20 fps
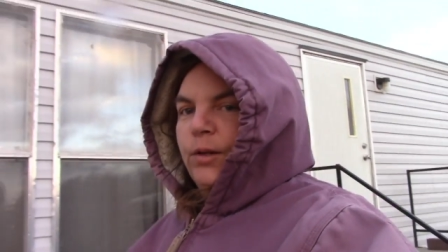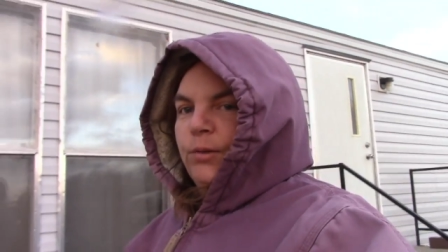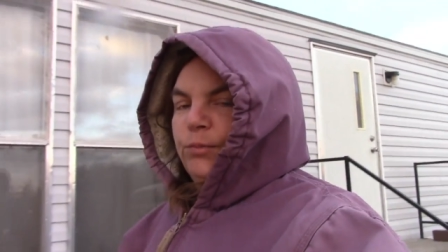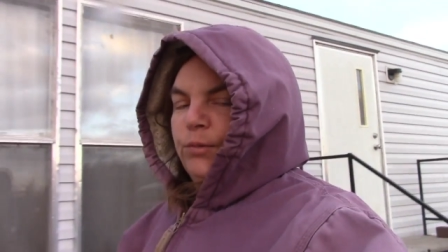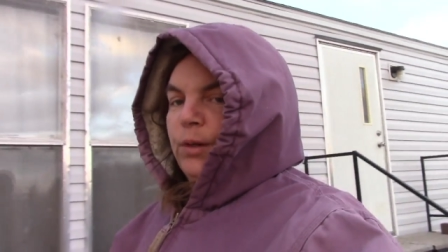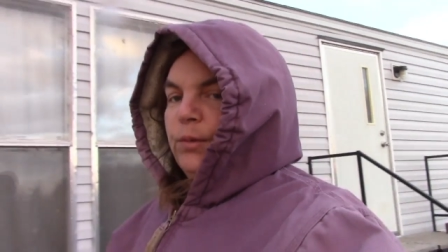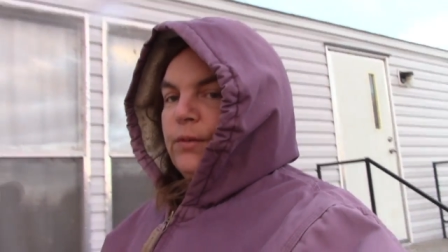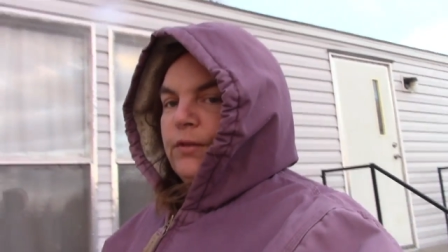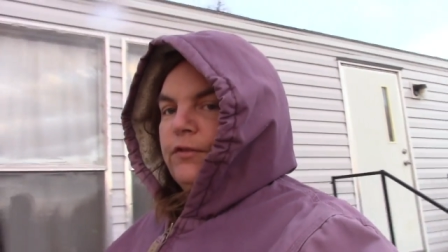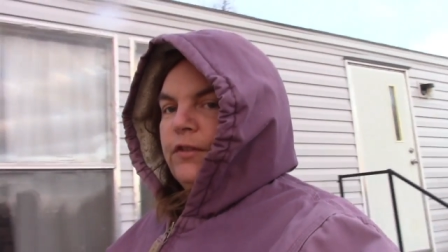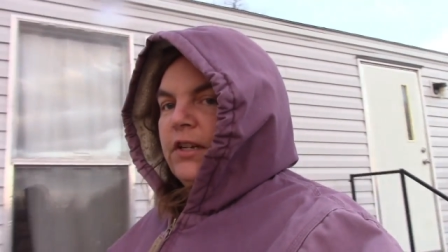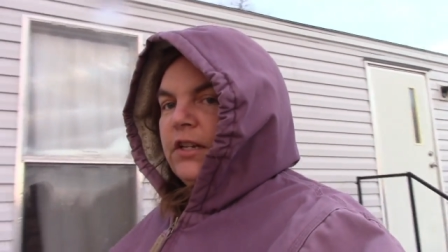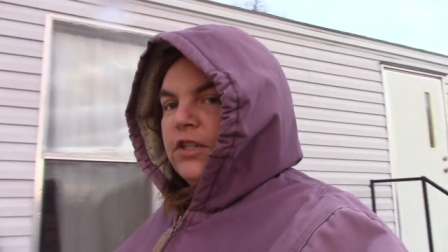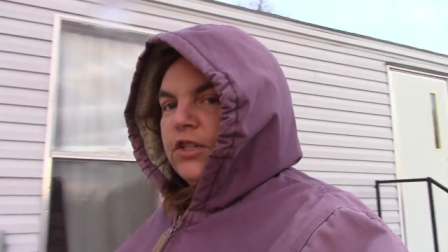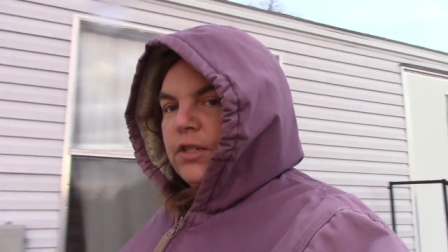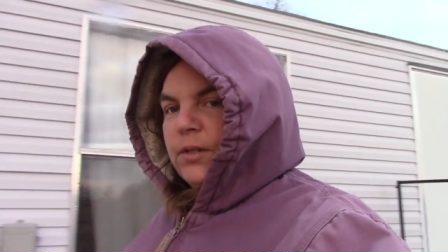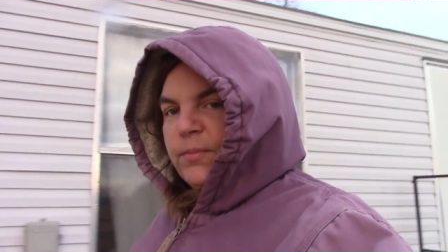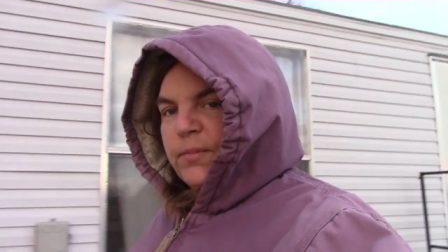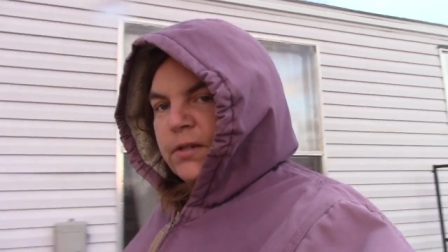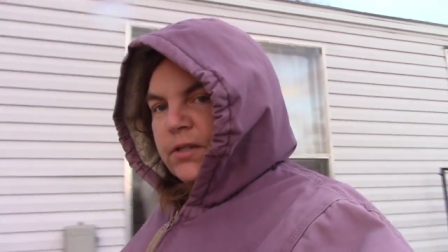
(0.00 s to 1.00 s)
Well, we
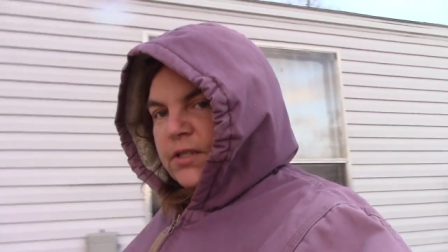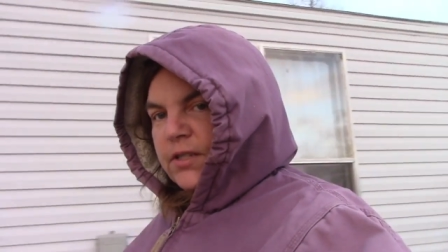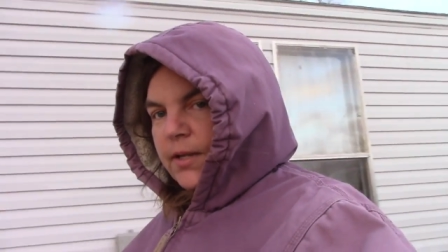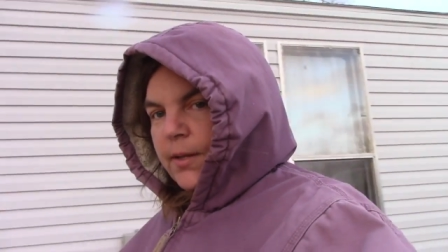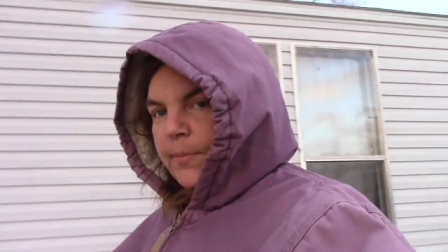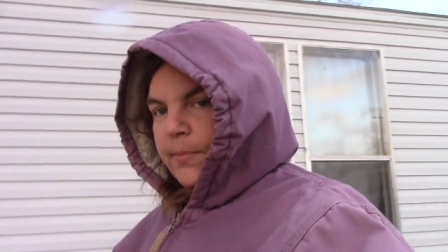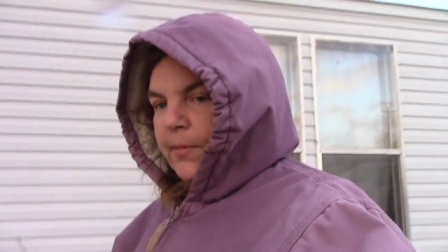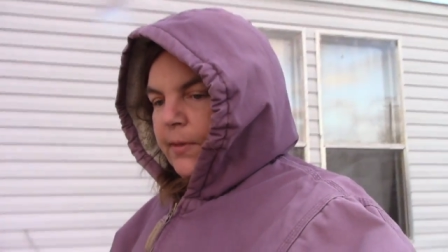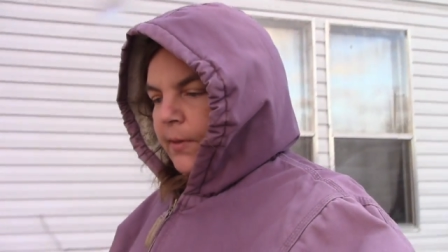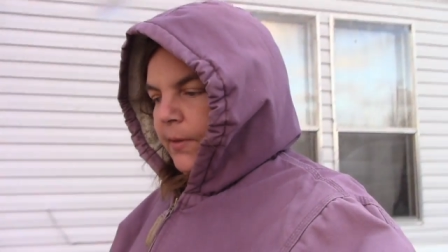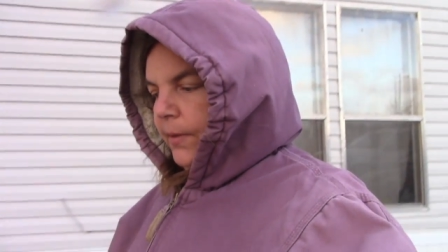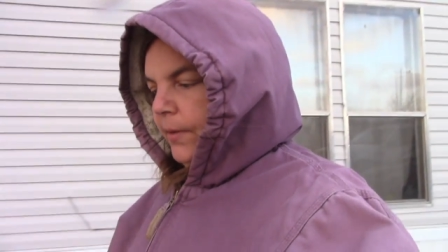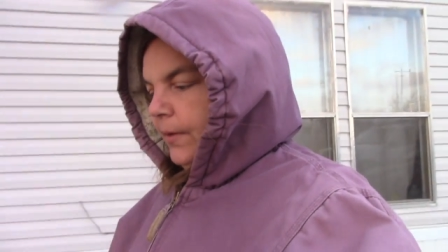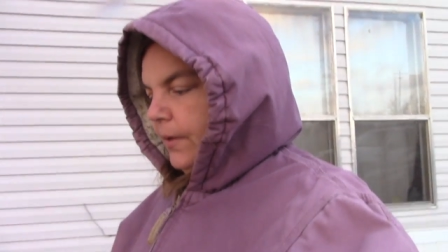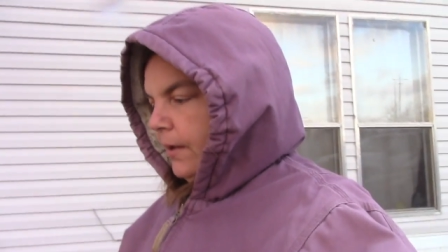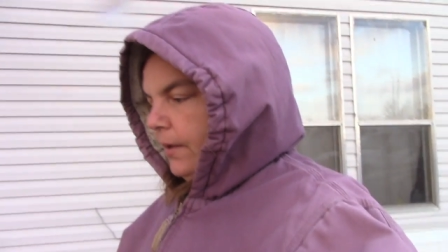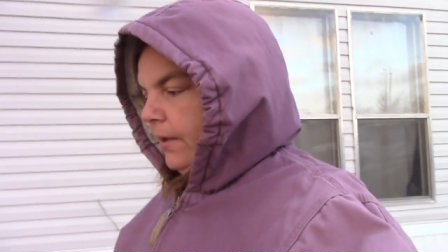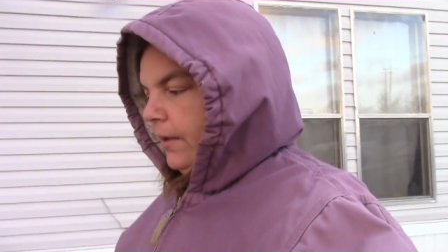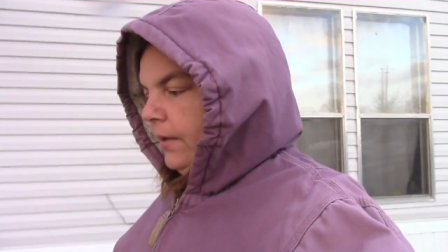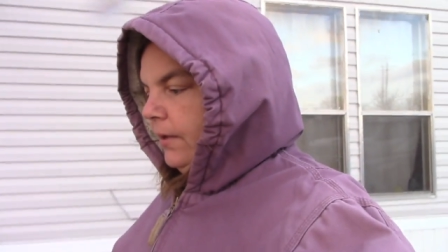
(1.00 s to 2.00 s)
finished up our supper
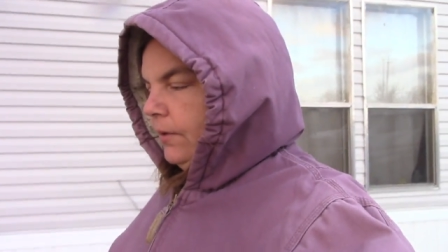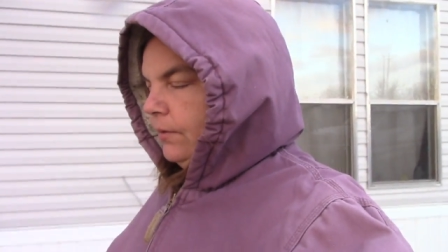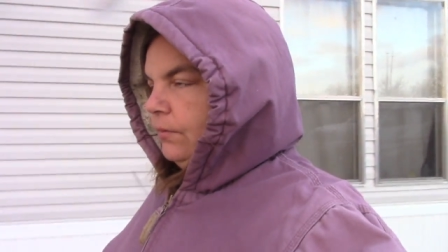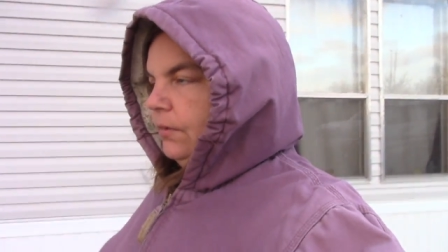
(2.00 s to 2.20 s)
and